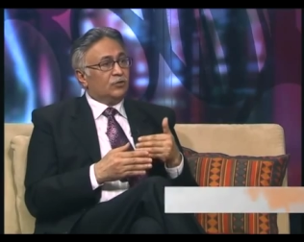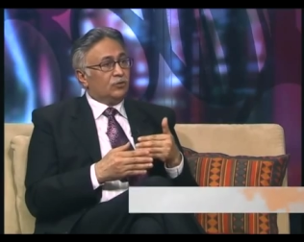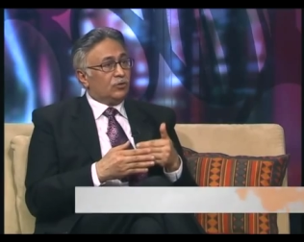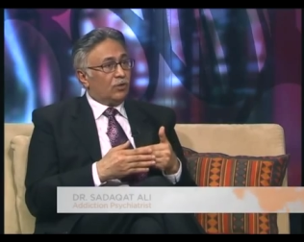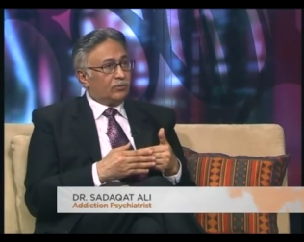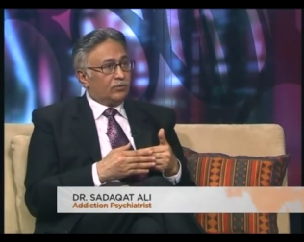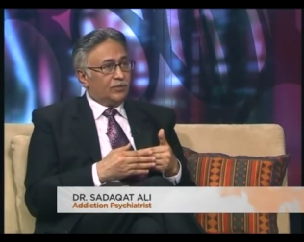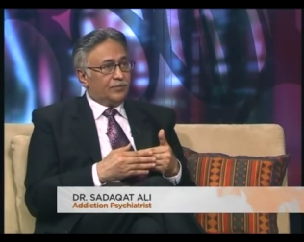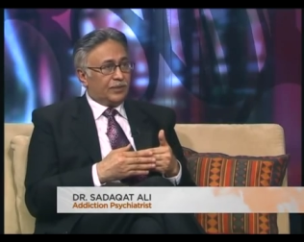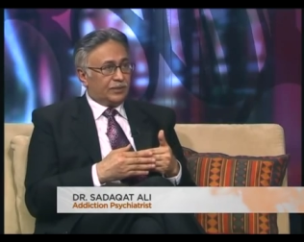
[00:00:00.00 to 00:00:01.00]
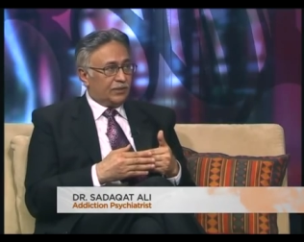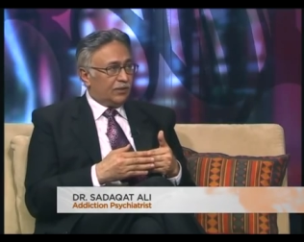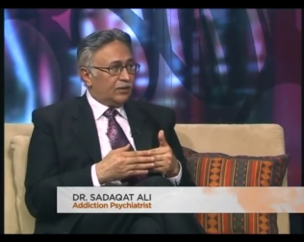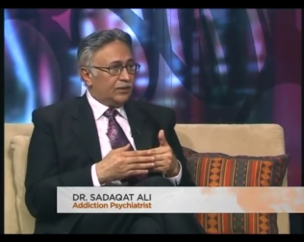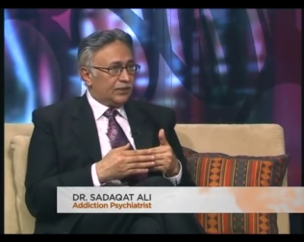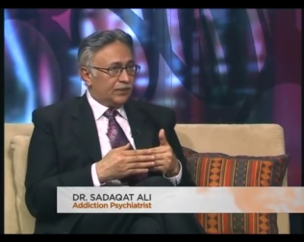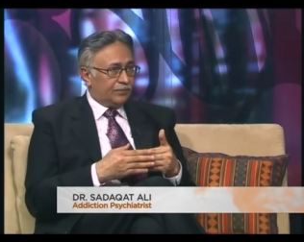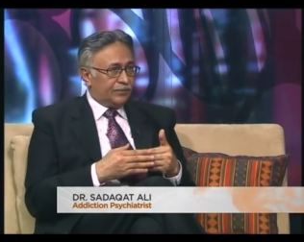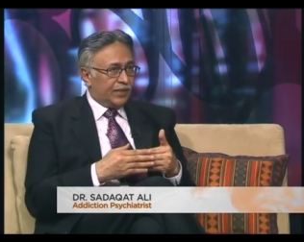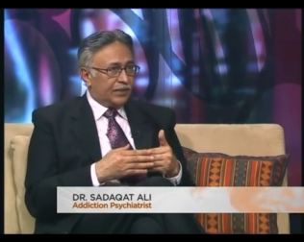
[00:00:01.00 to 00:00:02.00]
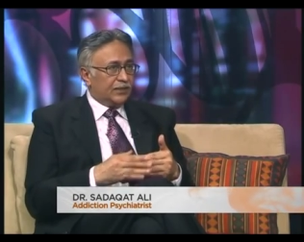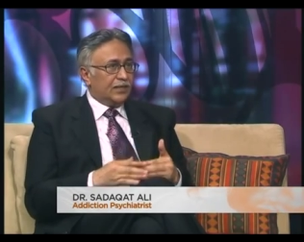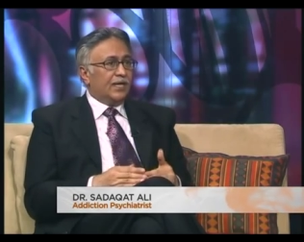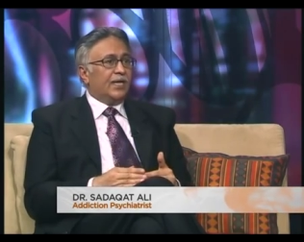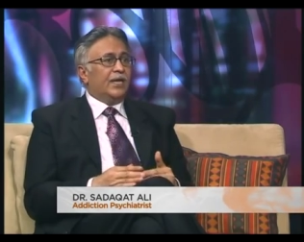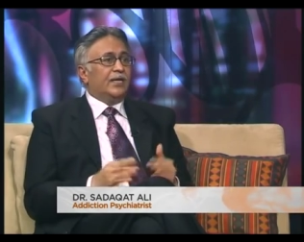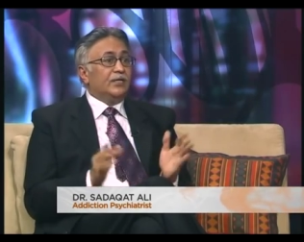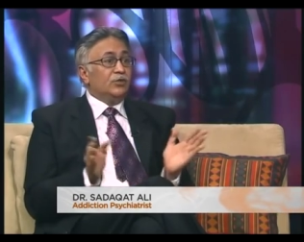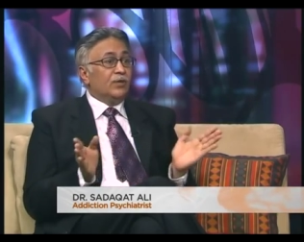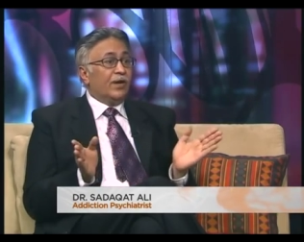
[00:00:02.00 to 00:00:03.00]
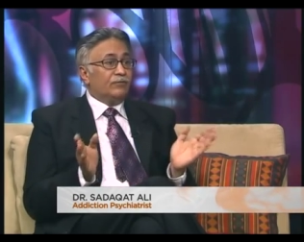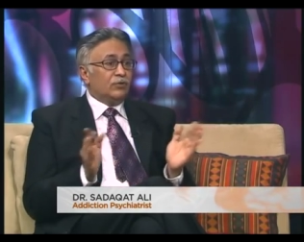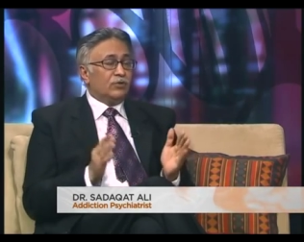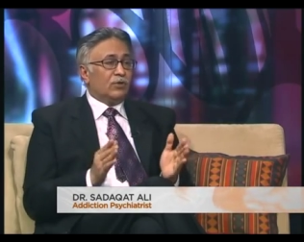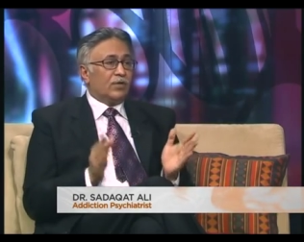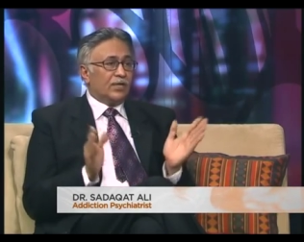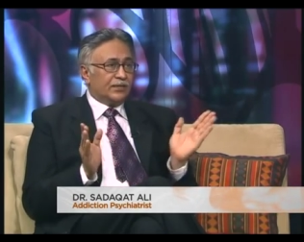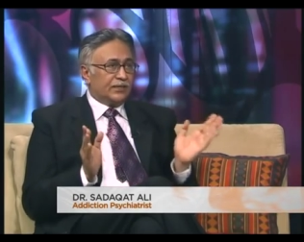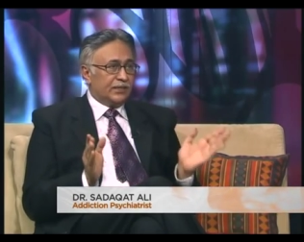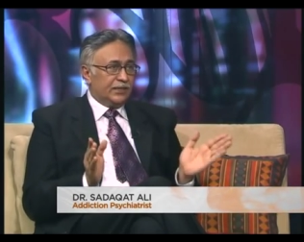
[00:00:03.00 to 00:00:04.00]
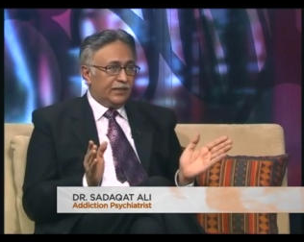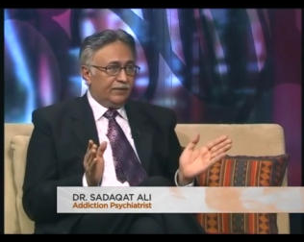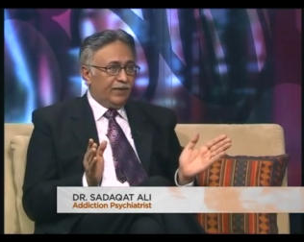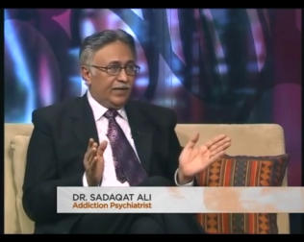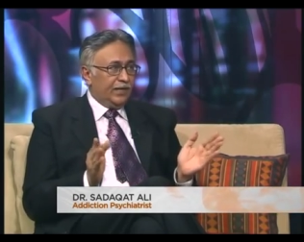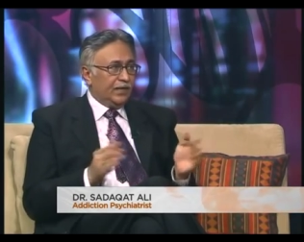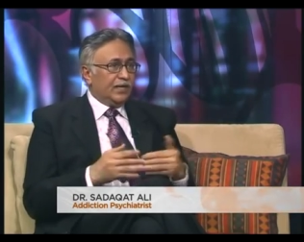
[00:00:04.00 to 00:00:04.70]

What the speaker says: to talk to the person on this subject, and you have to talk assertively,